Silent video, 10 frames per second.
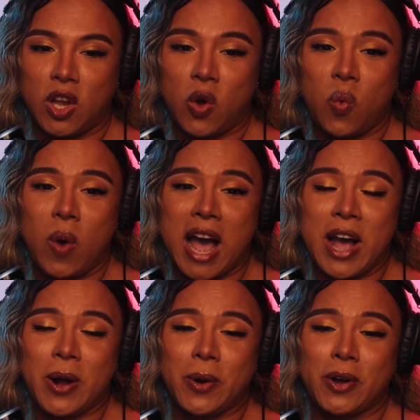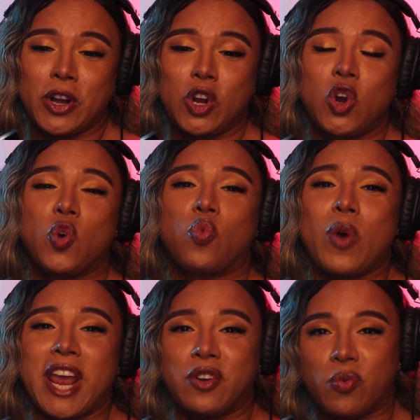Oh, wow.
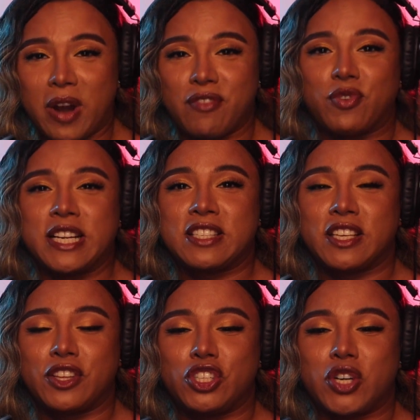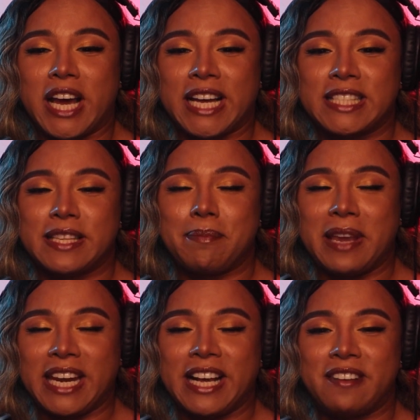Great reference to the dress, the
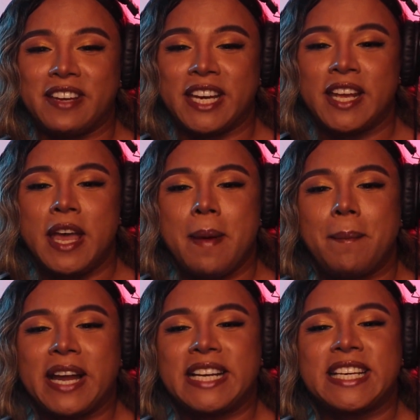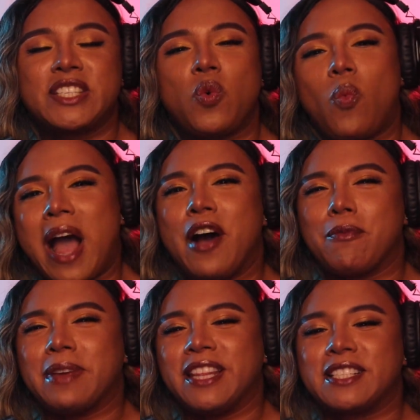meaning of it, but it doesn't wow
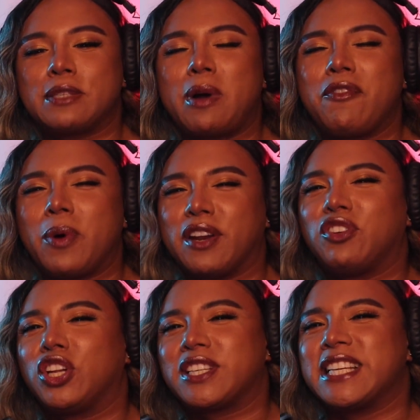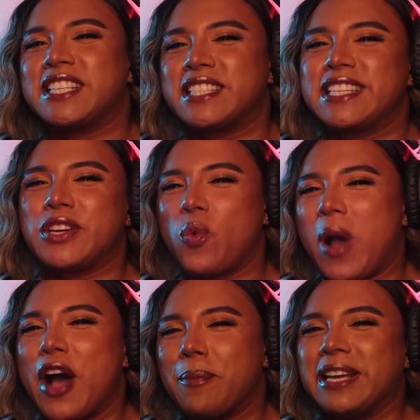me. This is probably one of her looks that just didn't
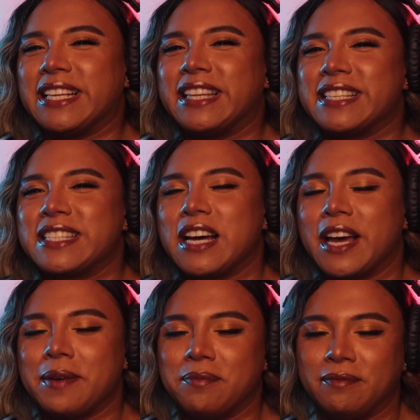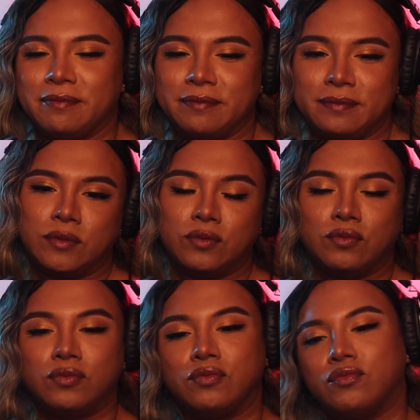wow me this time.
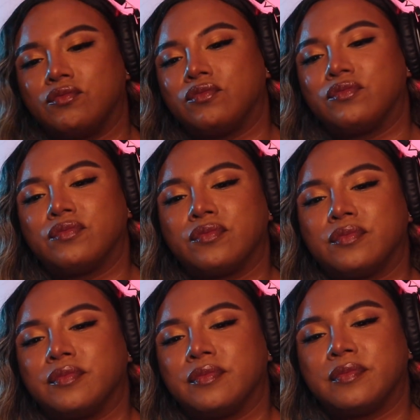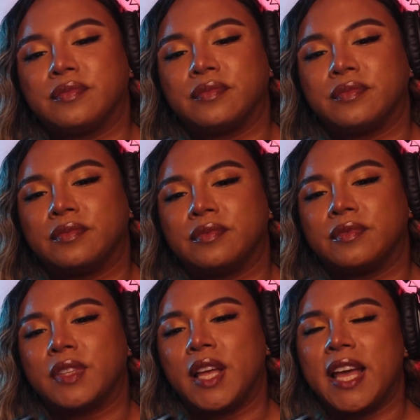
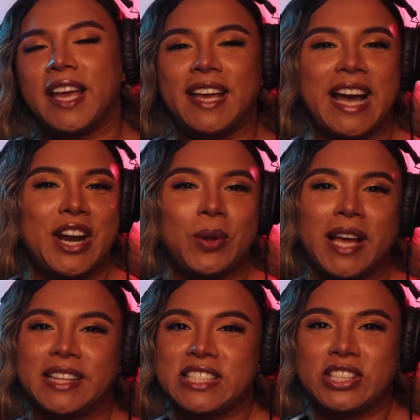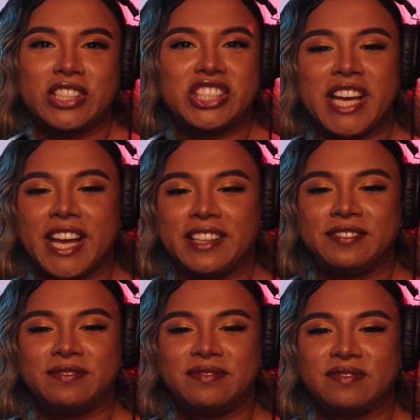Mm. I don't like this look,
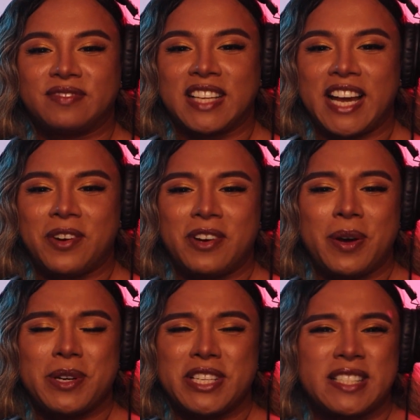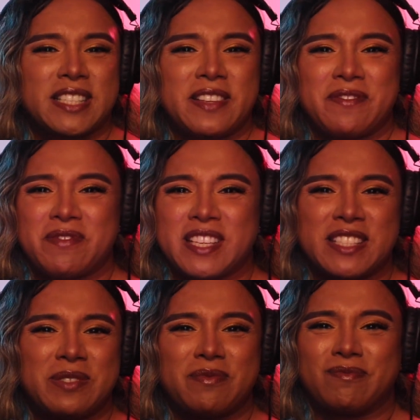Jan. I don't know. It just doesn't
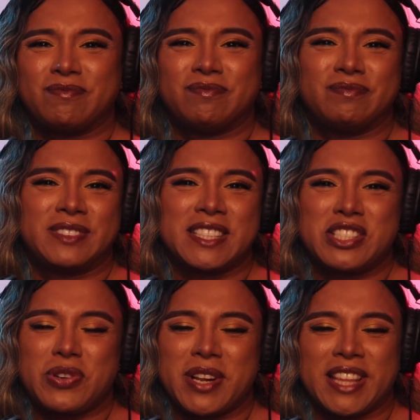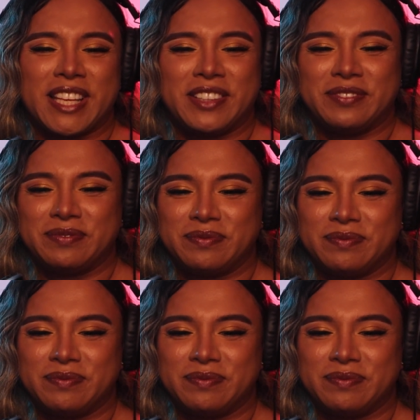doesn't mm -mm, doesn't do anything.